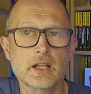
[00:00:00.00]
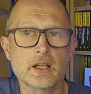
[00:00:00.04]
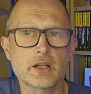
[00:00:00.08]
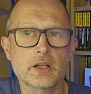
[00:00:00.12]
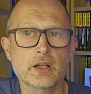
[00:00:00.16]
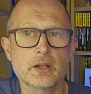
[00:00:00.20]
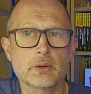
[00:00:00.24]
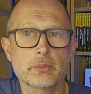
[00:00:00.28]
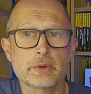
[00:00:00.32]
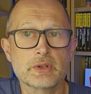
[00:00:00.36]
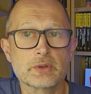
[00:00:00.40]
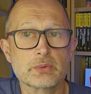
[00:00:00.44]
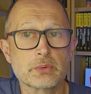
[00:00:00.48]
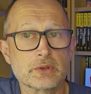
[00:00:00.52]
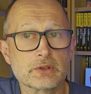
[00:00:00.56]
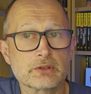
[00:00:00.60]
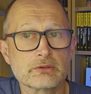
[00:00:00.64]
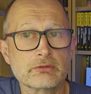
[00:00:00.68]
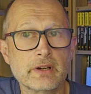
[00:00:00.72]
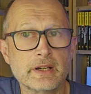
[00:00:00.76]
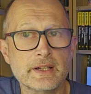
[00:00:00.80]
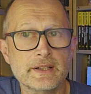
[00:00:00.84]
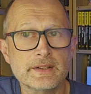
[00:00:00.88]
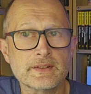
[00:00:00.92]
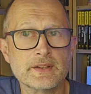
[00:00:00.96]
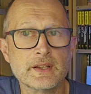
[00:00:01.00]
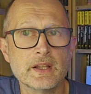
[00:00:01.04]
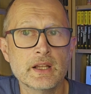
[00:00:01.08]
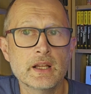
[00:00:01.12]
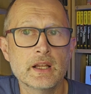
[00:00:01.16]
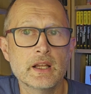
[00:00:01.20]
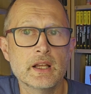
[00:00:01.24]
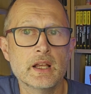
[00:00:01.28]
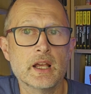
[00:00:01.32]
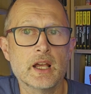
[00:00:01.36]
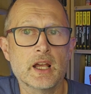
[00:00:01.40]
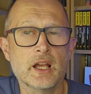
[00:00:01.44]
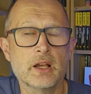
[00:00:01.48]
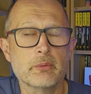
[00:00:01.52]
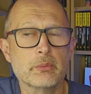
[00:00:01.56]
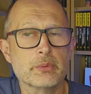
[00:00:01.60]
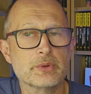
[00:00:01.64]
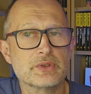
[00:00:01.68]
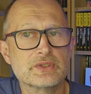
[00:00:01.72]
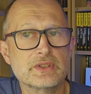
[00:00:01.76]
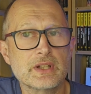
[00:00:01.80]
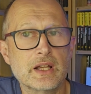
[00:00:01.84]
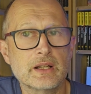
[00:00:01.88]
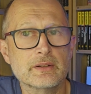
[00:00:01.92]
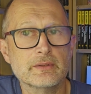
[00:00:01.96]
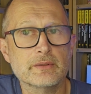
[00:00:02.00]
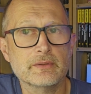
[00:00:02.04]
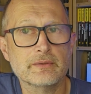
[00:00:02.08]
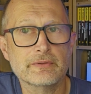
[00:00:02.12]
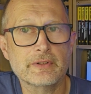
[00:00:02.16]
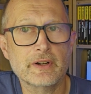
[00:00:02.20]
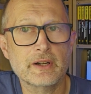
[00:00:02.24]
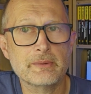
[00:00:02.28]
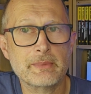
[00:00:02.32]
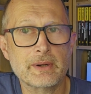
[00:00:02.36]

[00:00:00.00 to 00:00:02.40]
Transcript: which was great, was done very